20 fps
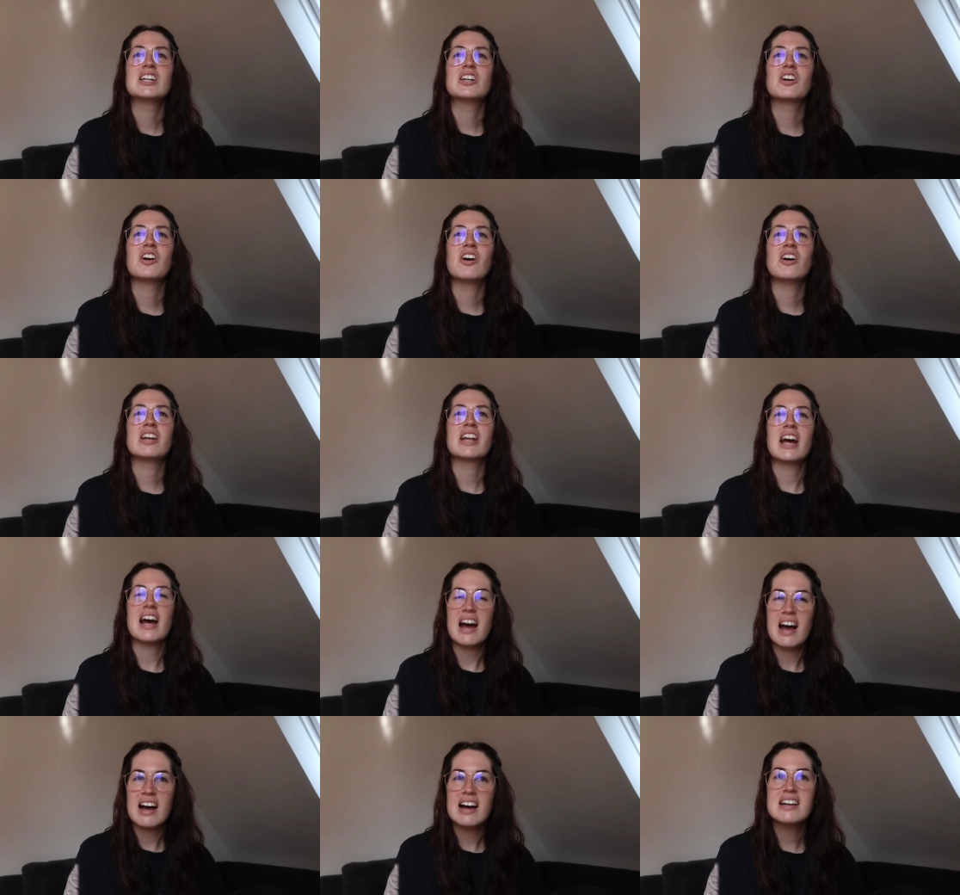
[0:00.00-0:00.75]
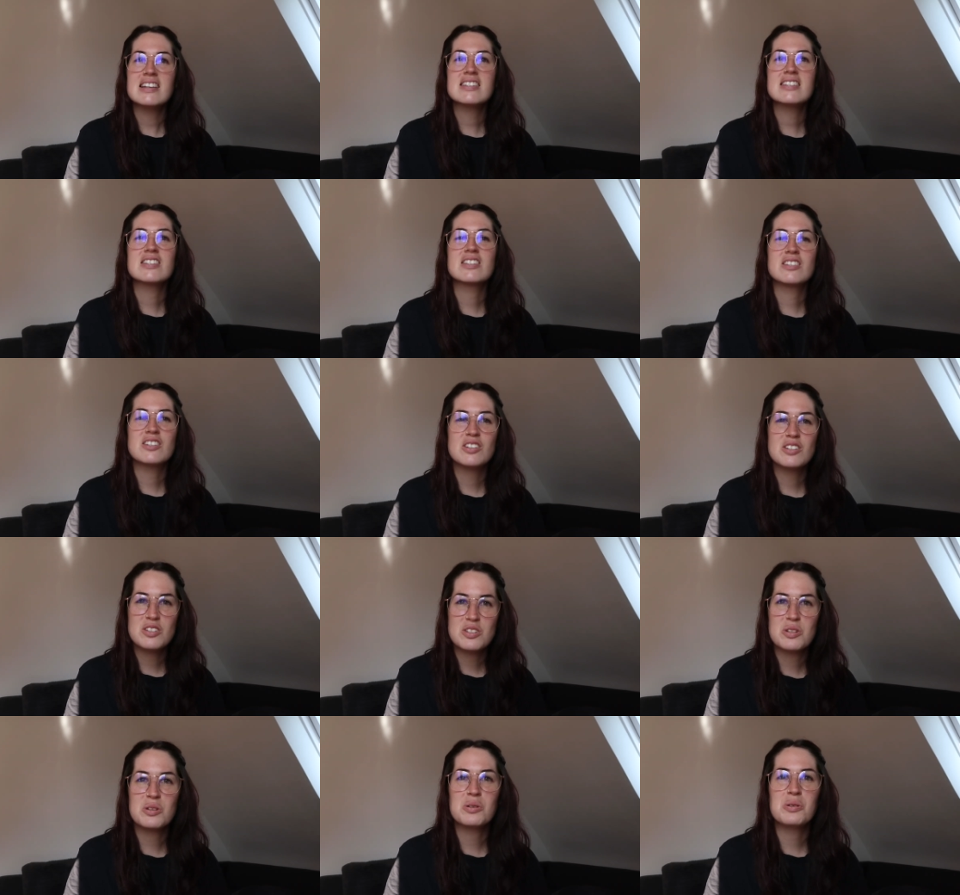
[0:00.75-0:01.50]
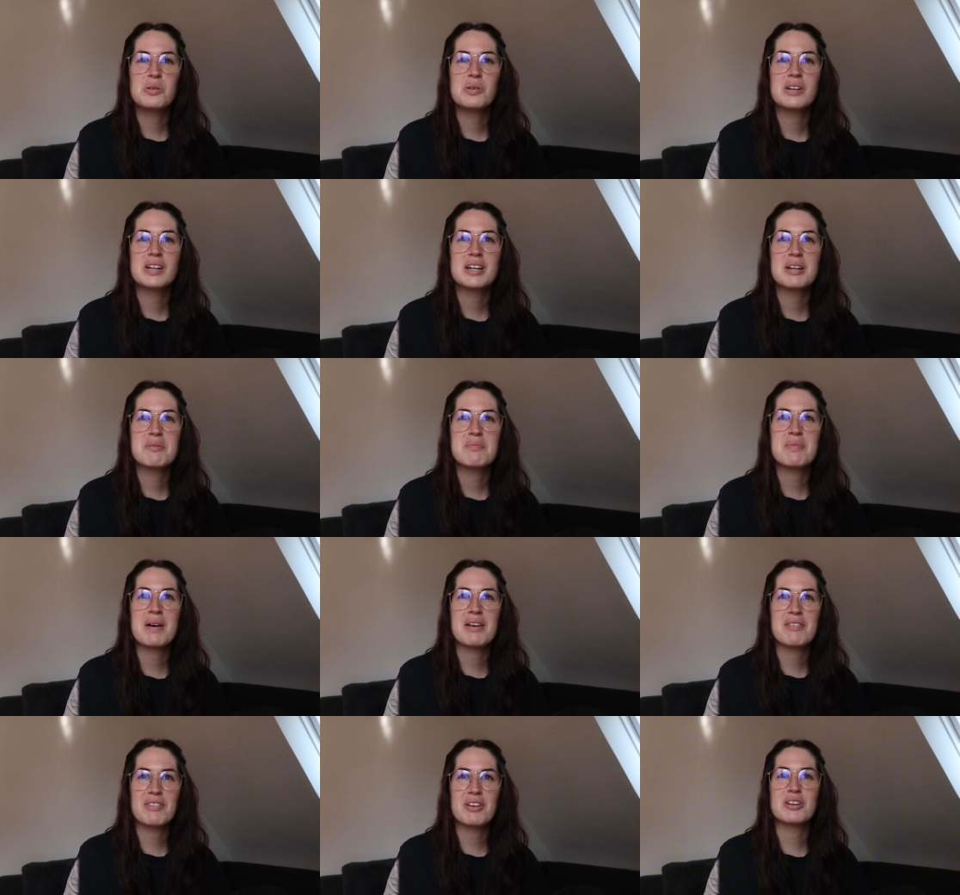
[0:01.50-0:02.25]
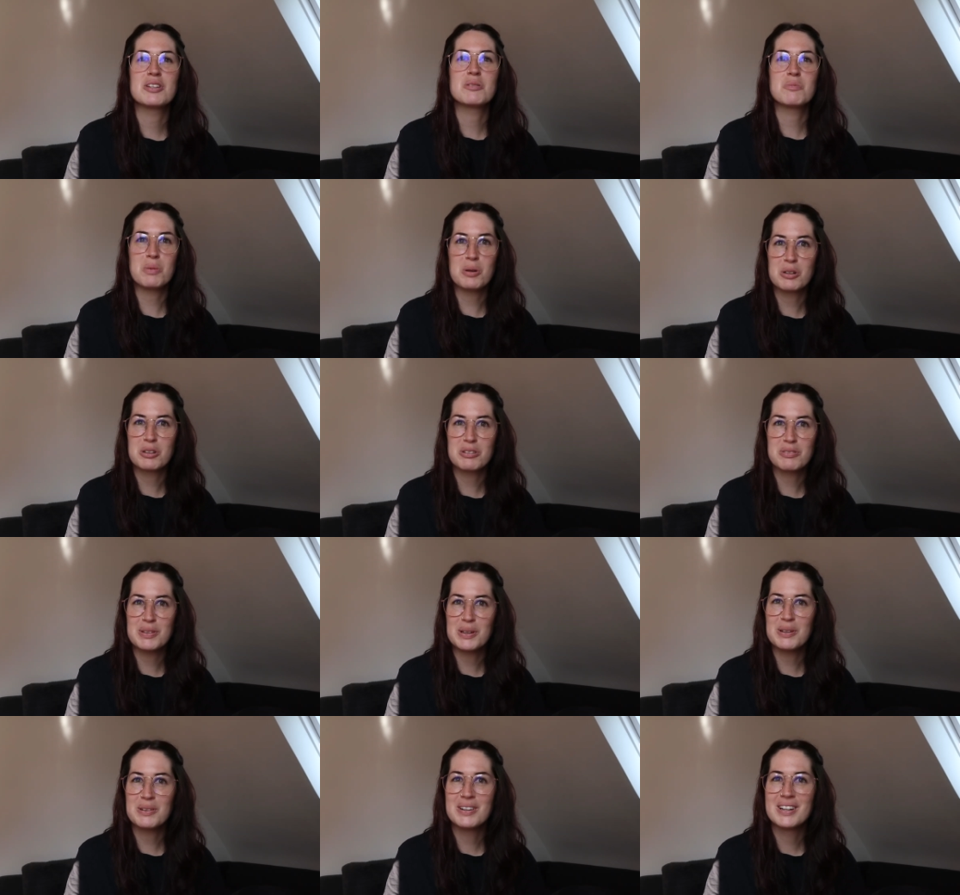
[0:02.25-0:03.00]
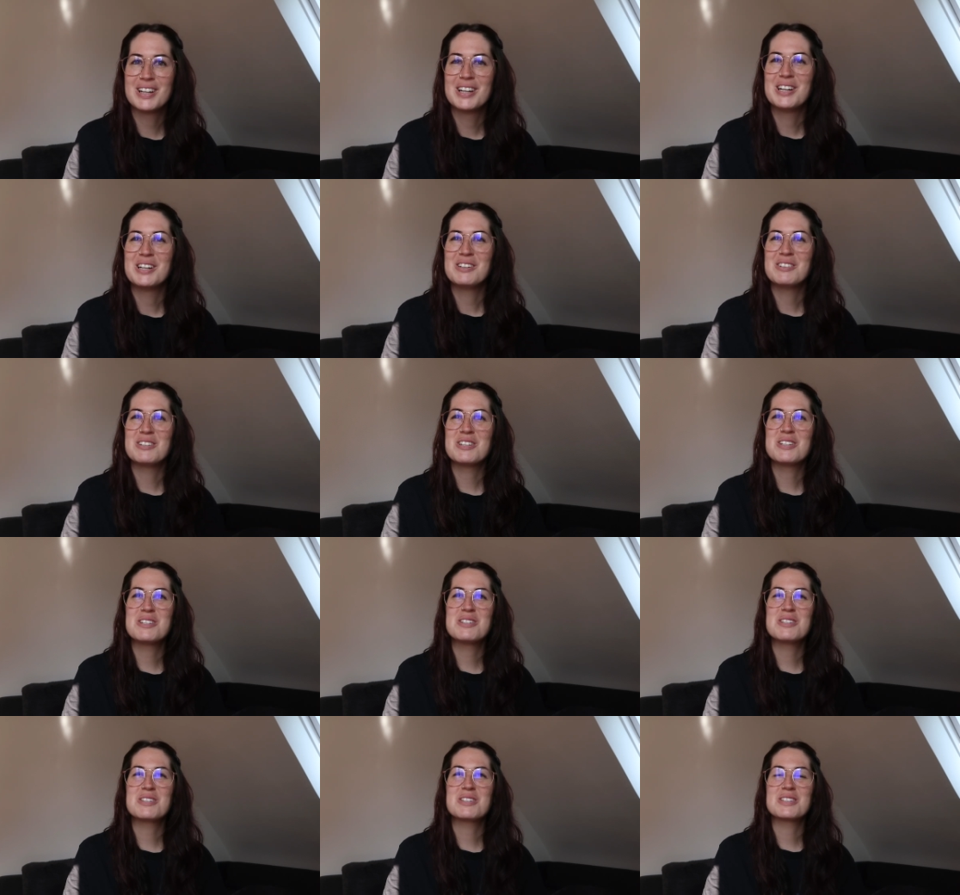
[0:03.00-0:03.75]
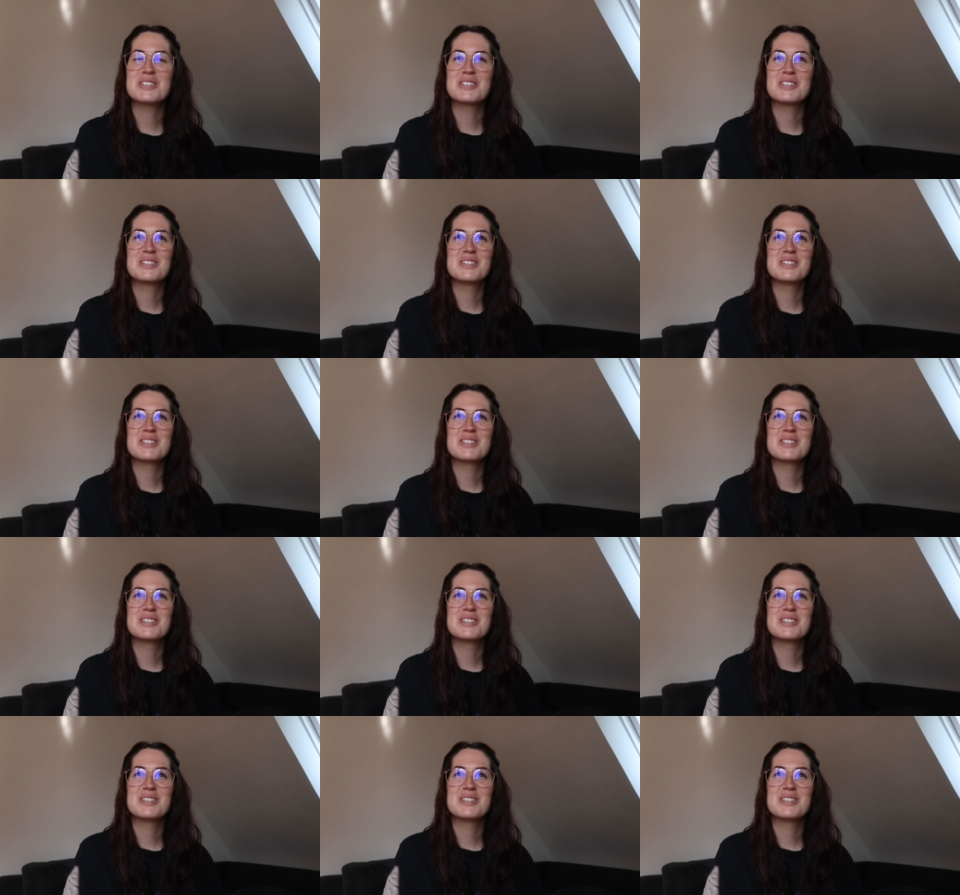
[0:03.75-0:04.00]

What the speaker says: got asked to do my first book review, which is